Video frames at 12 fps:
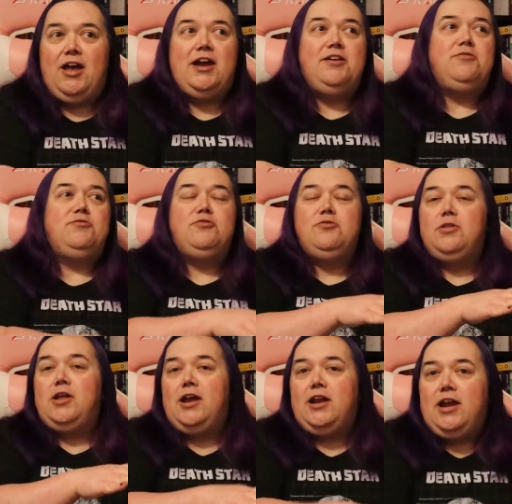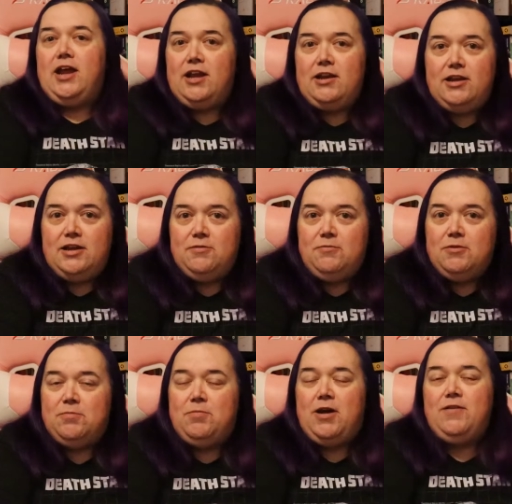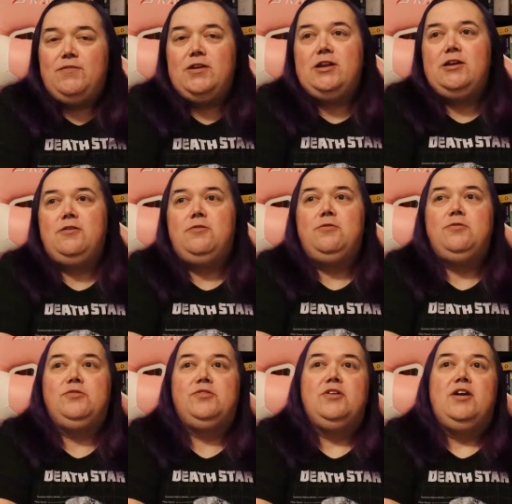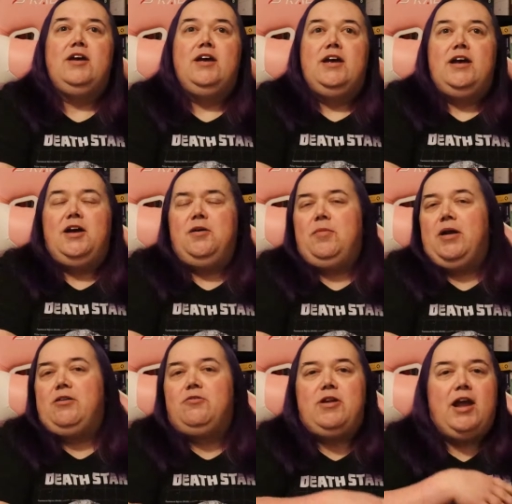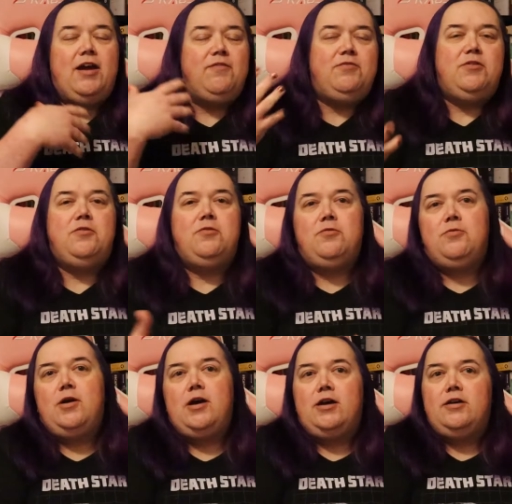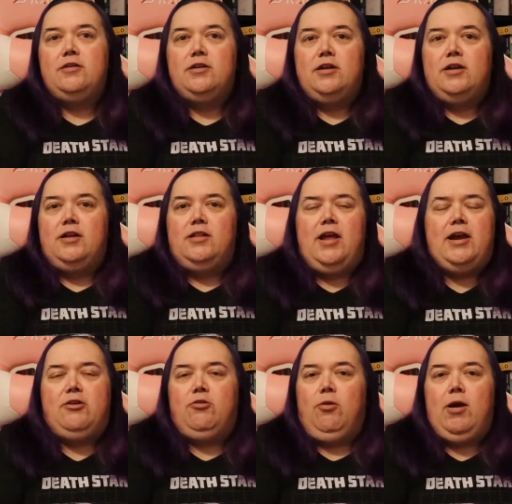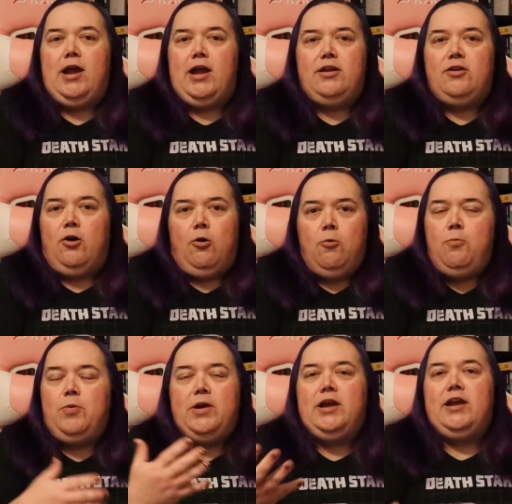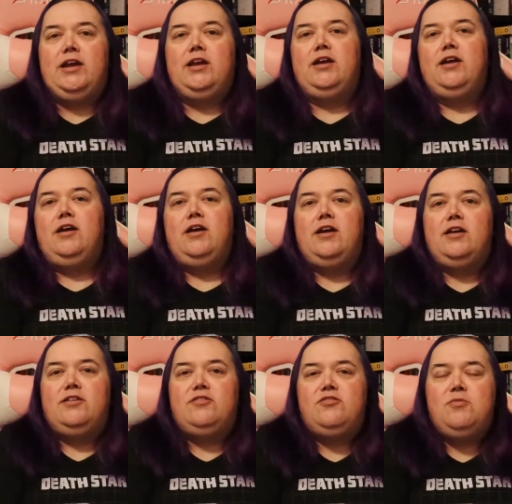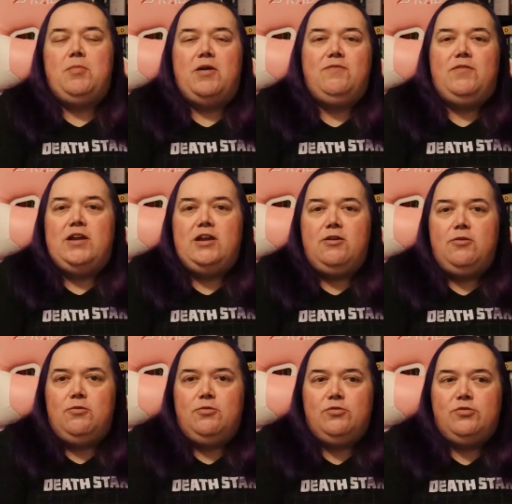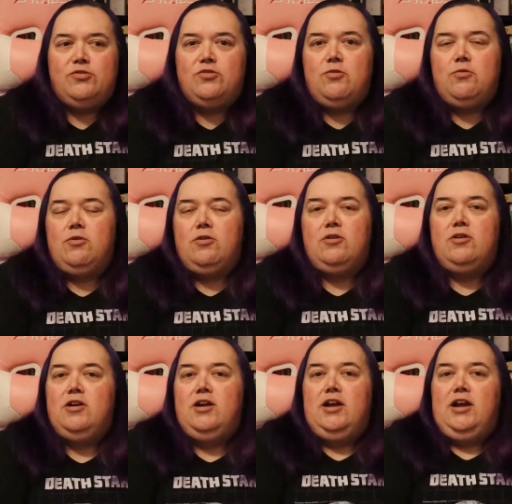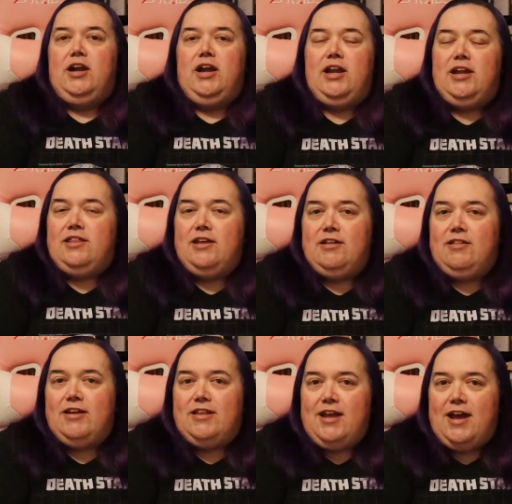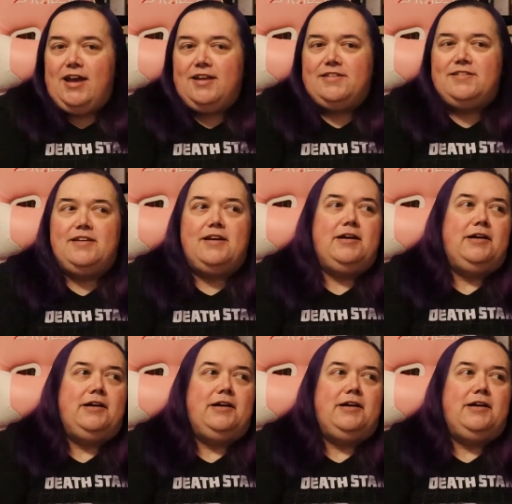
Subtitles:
I don't do a lot of editing with my videos. I don't have no like grand opening to my videos or anything like that.